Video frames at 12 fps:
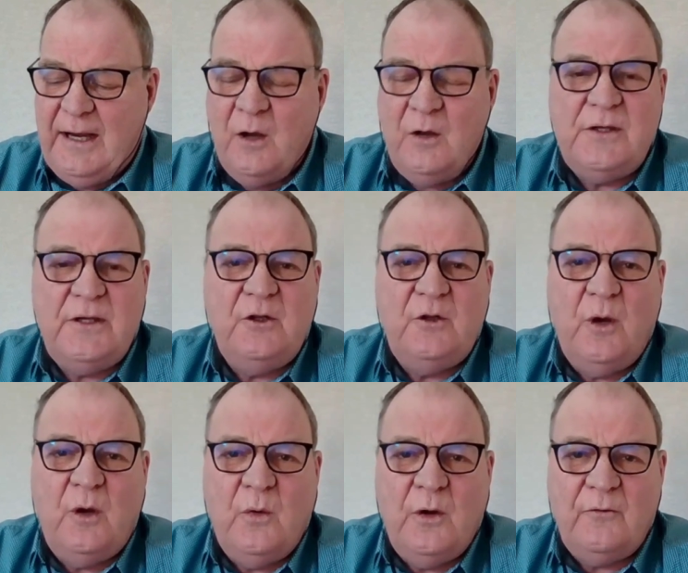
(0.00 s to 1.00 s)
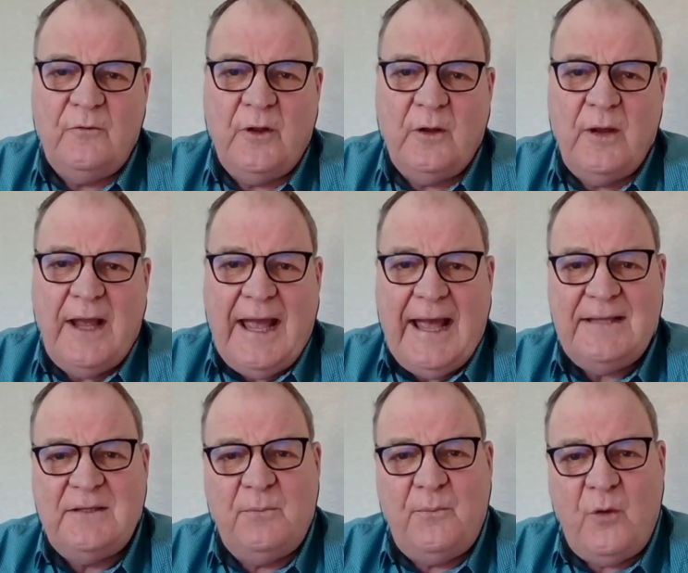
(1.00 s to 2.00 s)
goes into a workflow,
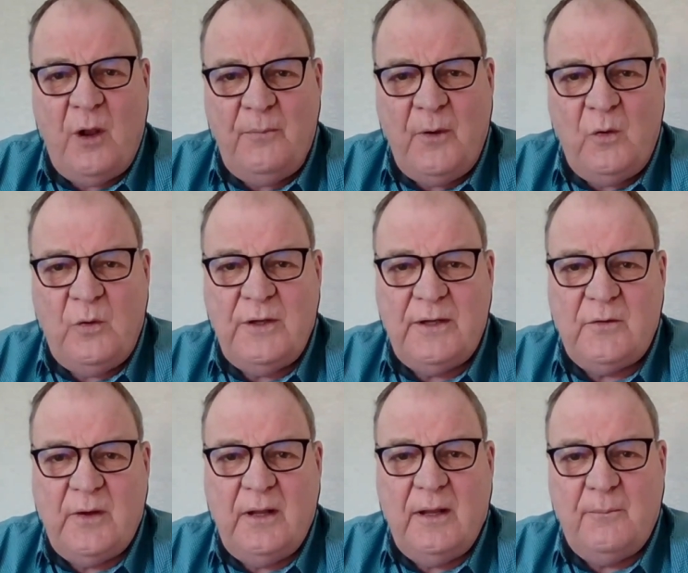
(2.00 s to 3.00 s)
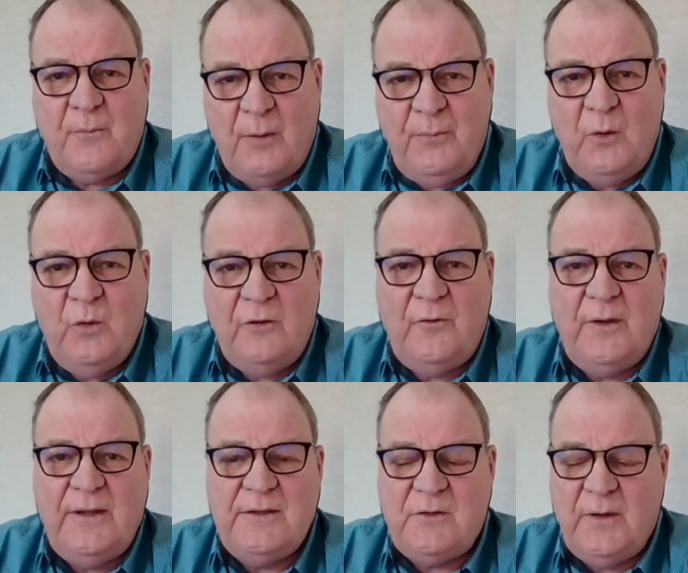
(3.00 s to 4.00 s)
has a proper audit trail, a proper
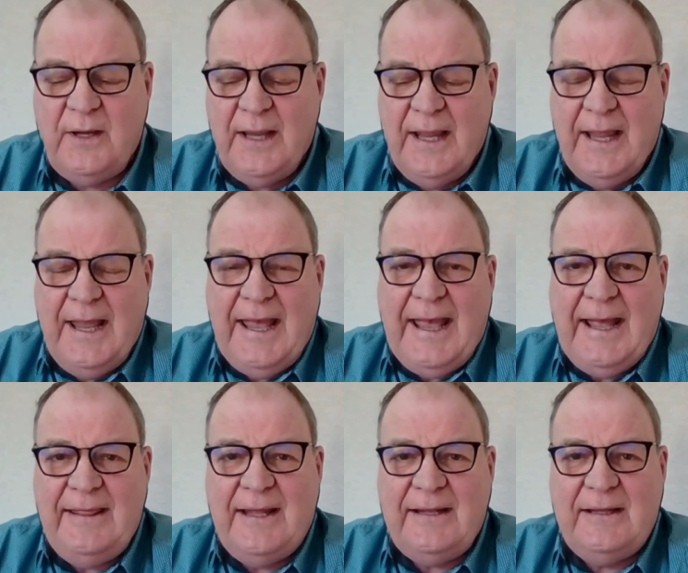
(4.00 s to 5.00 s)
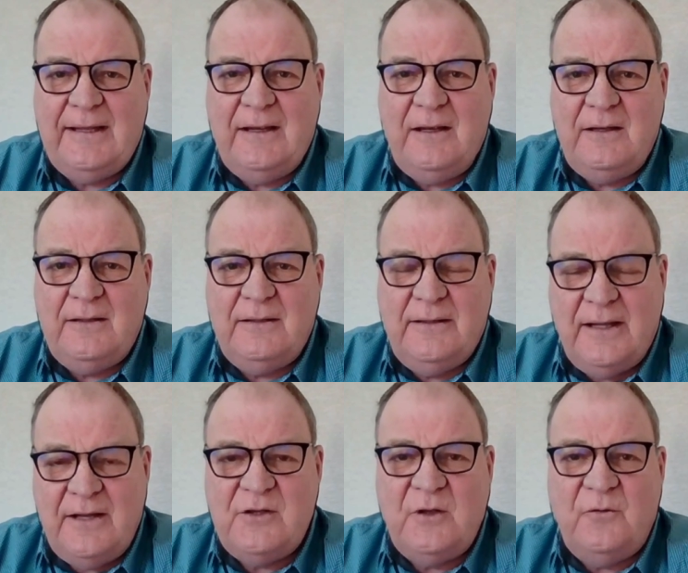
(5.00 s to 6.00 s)
workflow history, and that
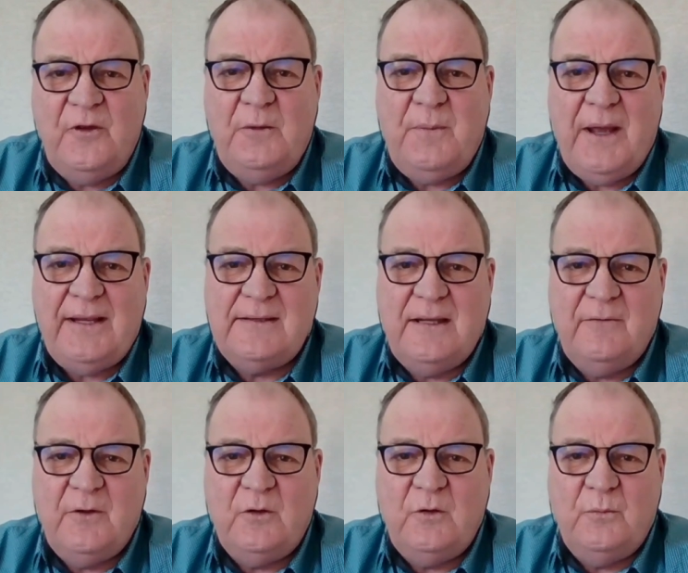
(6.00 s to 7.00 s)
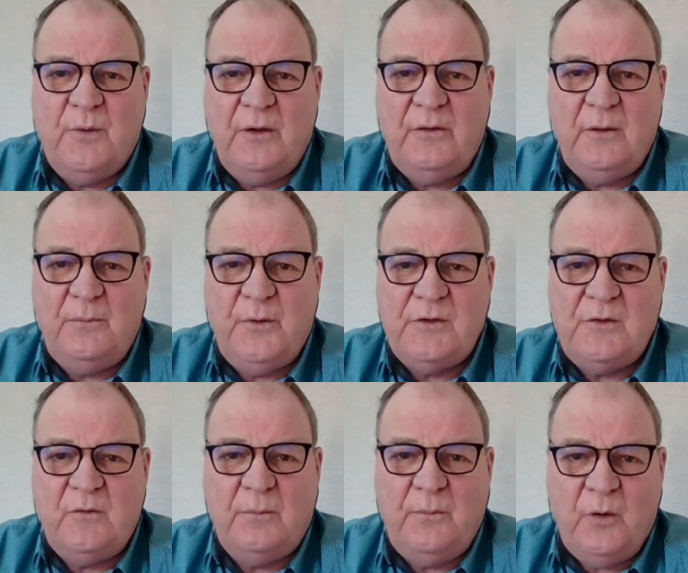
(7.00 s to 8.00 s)
diligent feedback is given to both the
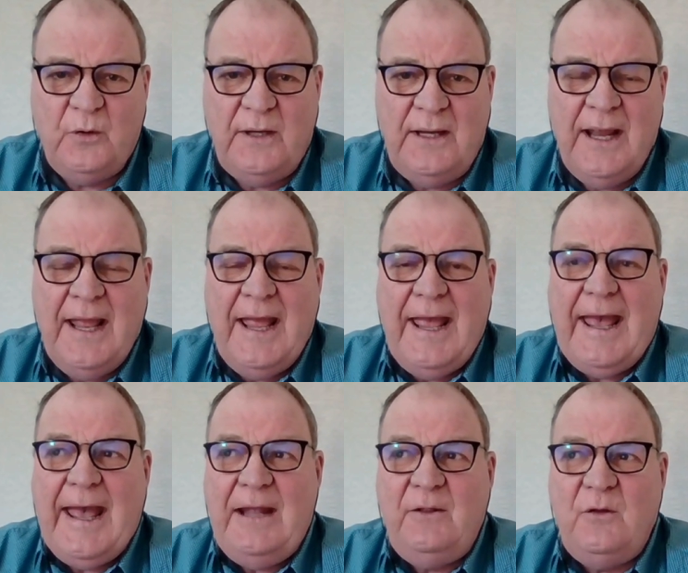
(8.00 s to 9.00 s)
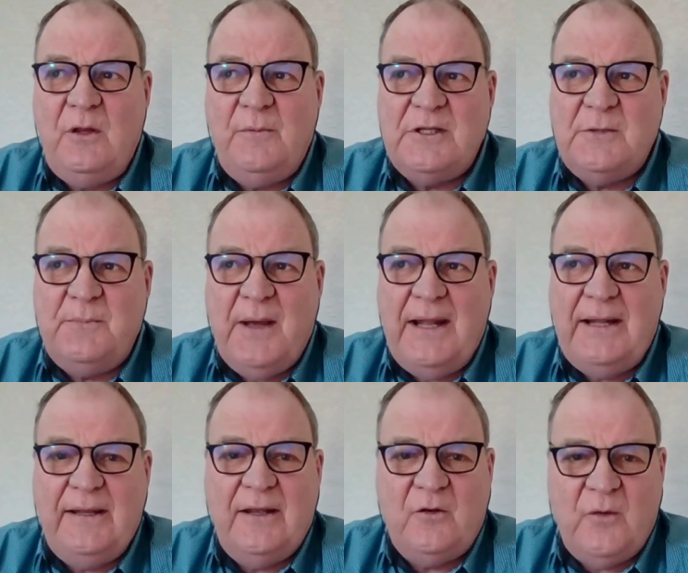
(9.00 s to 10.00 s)
person reporting and to the
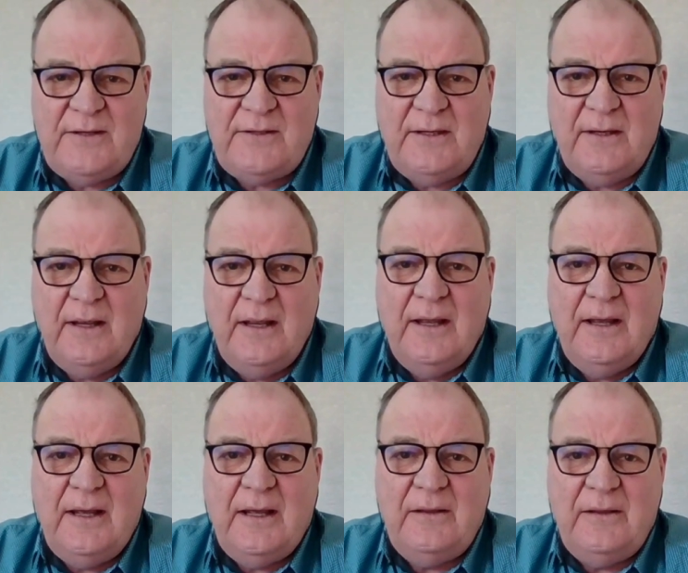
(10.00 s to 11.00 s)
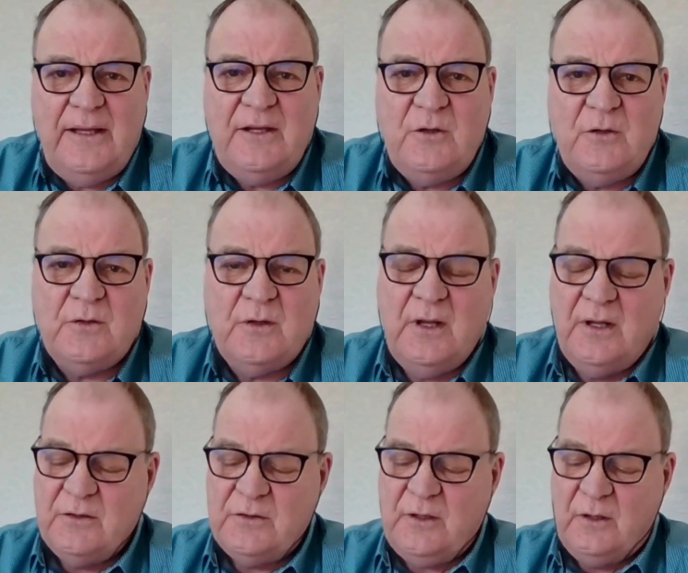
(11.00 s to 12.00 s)
municipality addressing the issues.
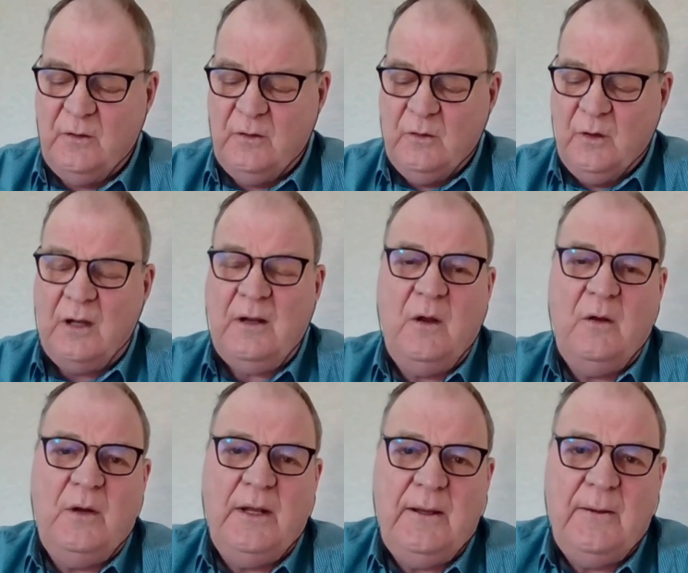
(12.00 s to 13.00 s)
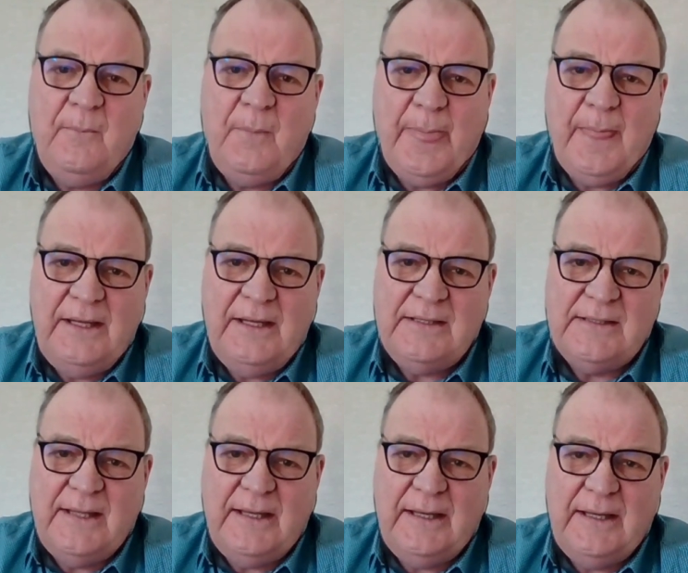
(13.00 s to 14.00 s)
So not only is
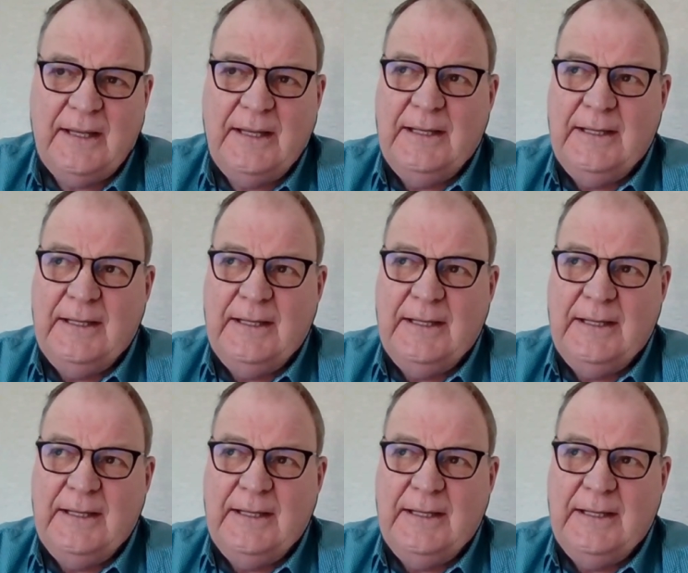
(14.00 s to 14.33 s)
the